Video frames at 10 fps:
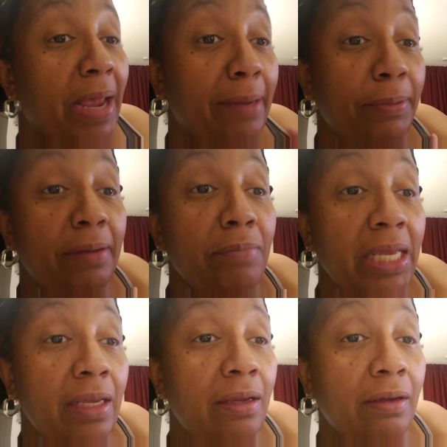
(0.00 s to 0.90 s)
may be
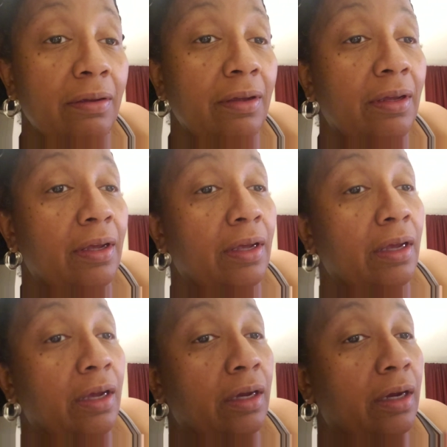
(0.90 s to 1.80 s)
me.
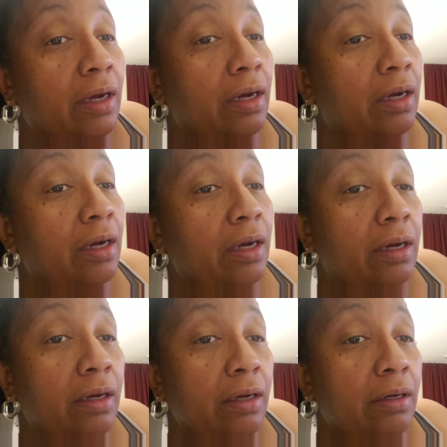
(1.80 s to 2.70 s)

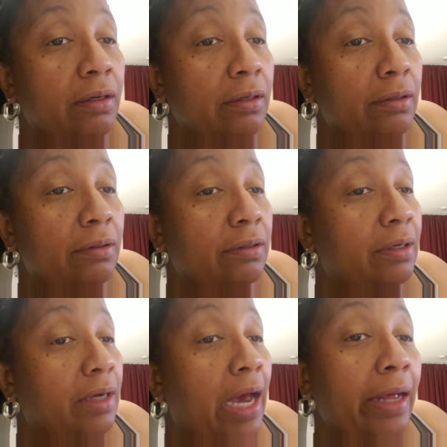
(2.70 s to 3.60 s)
Uh,
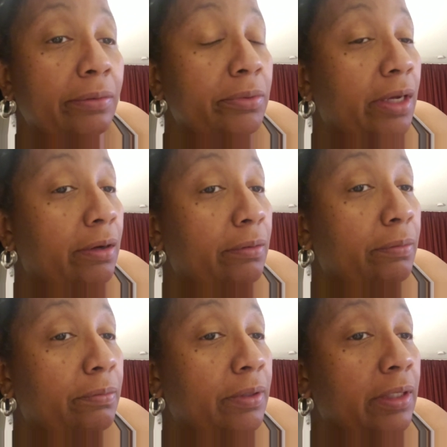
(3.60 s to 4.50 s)
I don't know.
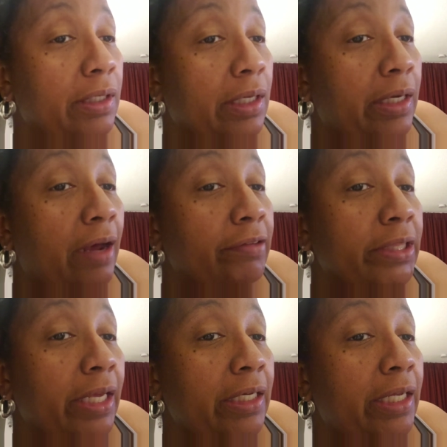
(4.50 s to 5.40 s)
Another
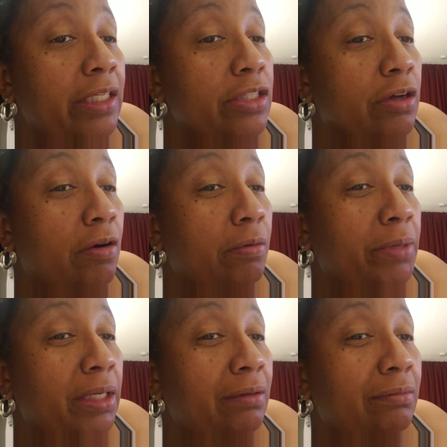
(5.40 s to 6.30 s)
thing that he told
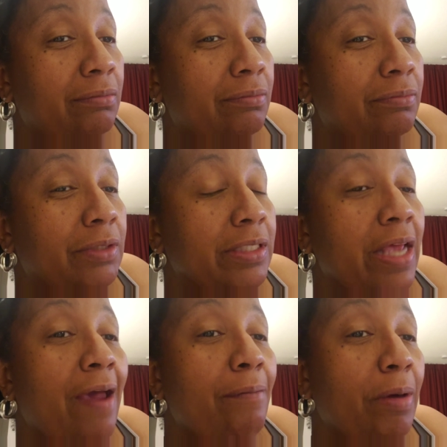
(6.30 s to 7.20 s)
me, because
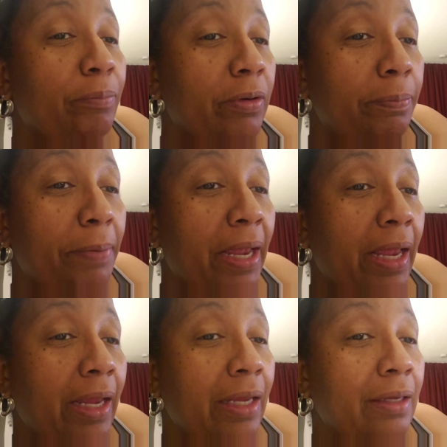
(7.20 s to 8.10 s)
I have my book
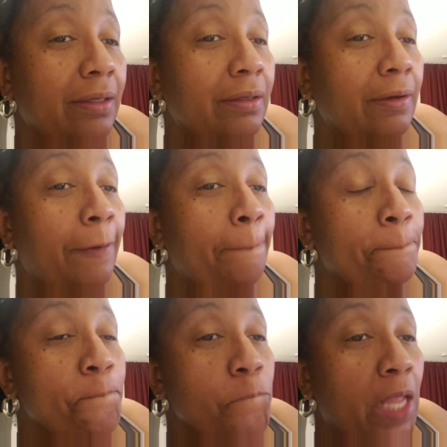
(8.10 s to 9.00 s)
bag
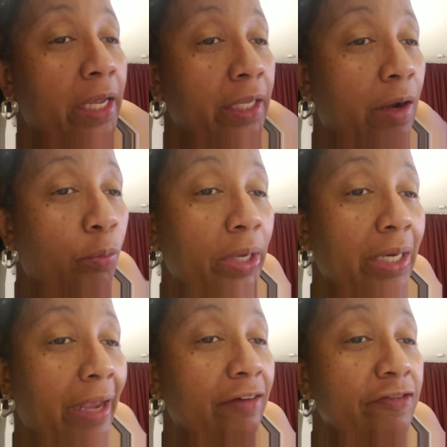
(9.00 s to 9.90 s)
and I
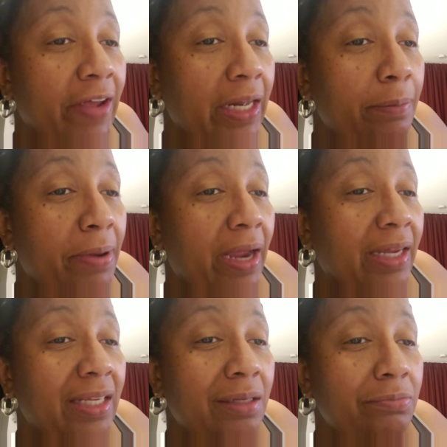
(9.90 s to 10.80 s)
wear like a fanny
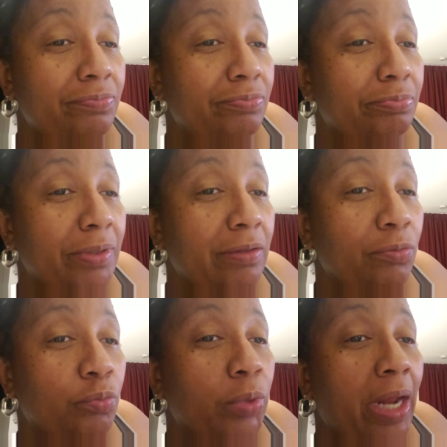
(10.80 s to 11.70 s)
pack, and he be,
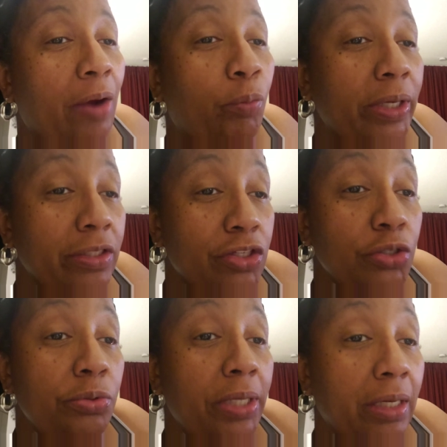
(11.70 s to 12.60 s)
when I went
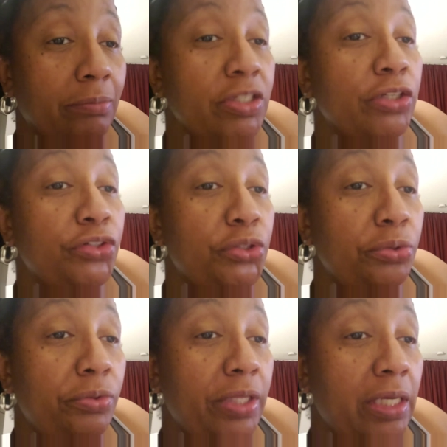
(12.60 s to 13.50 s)
to him to
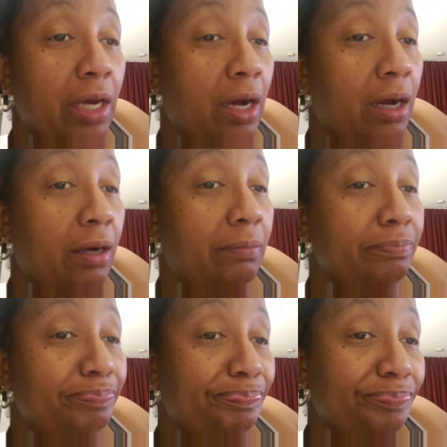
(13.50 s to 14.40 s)
do the um,